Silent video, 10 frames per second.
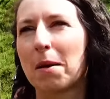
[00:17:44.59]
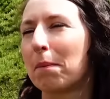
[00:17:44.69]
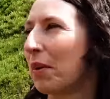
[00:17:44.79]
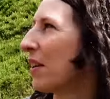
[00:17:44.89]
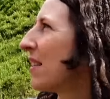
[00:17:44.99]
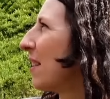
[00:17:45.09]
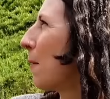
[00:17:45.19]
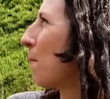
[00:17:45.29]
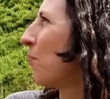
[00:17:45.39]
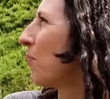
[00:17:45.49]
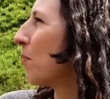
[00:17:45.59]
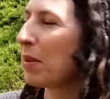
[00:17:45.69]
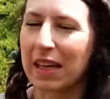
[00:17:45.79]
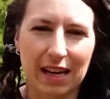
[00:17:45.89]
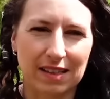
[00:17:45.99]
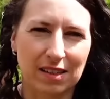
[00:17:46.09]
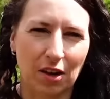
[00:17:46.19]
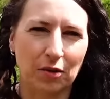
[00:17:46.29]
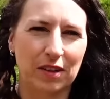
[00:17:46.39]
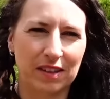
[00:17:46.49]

But yeah, so